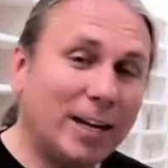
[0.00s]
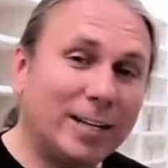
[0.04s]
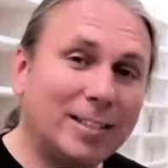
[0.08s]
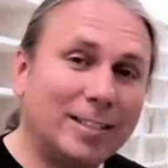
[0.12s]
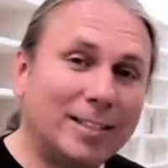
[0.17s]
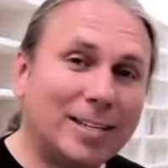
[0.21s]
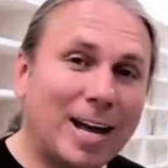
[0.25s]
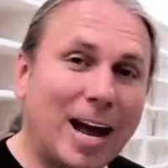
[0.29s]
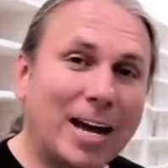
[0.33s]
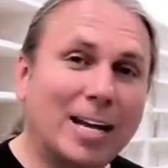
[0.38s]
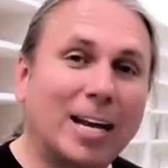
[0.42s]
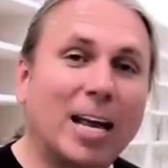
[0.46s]

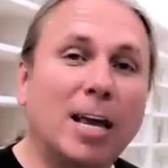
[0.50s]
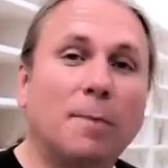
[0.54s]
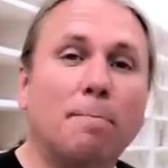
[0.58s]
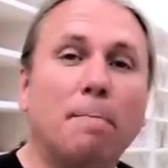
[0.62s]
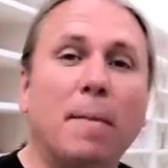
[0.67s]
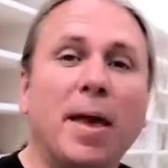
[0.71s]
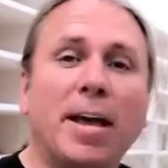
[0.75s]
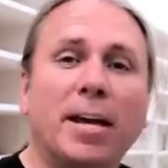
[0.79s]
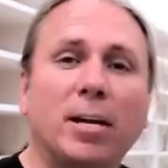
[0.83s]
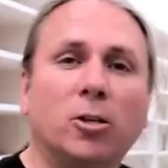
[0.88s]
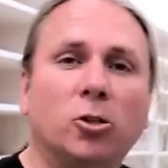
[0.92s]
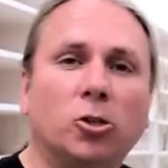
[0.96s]
inside and
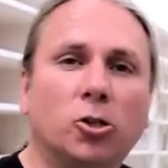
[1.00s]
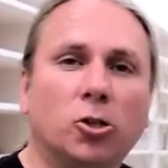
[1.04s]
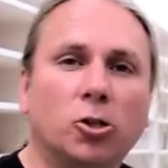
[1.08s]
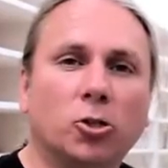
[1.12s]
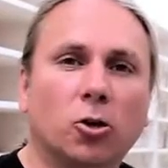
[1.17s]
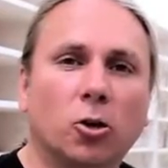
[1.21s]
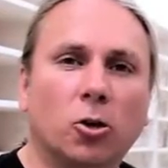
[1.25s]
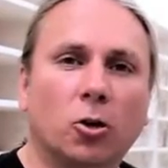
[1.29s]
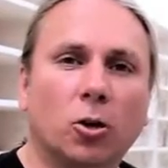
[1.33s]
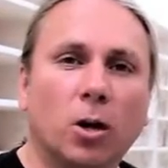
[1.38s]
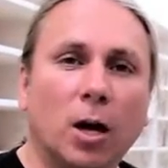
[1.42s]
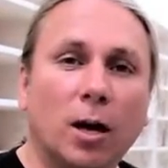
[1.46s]
making
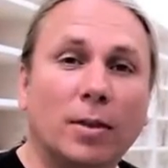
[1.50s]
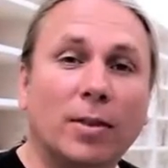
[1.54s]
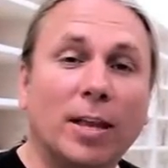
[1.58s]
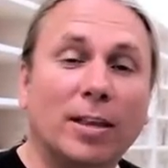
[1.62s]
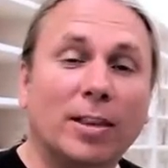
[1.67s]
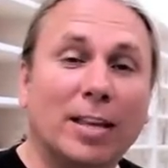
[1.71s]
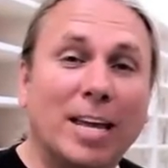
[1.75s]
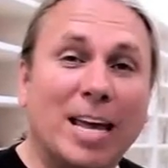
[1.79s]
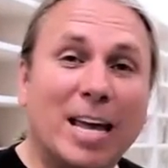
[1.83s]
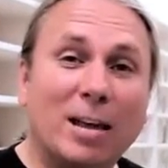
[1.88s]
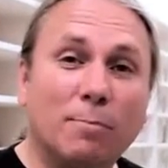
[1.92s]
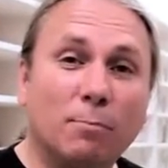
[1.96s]
sure that
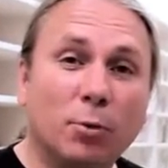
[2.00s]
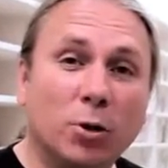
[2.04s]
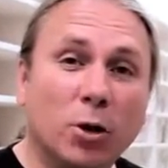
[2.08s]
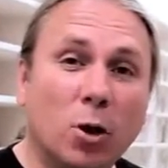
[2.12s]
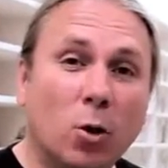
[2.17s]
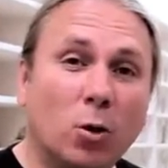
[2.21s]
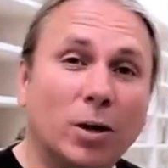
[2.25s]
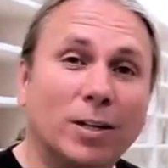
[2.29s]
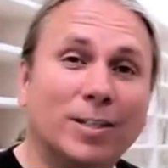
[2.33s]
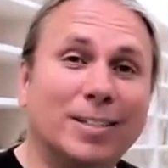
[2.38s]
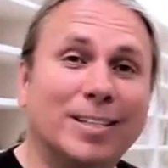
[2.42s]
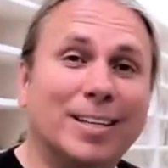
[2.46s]
the
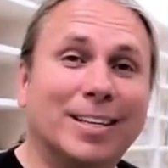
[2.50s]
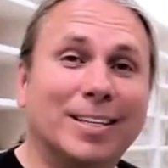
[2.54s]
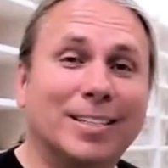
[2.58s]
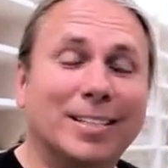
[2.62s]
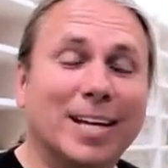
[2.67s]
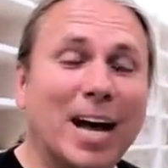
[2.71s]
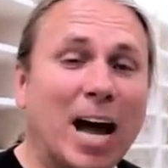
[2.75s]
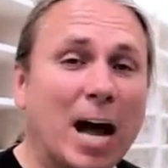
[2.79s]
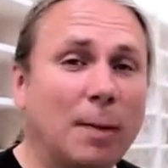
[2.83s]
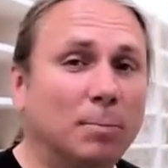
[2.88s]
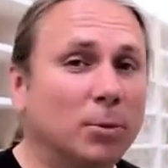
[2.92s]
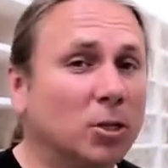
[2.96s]
embryo is to the
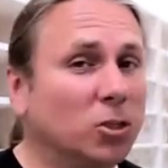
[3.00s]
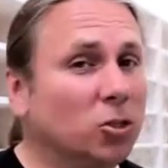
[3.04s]
top.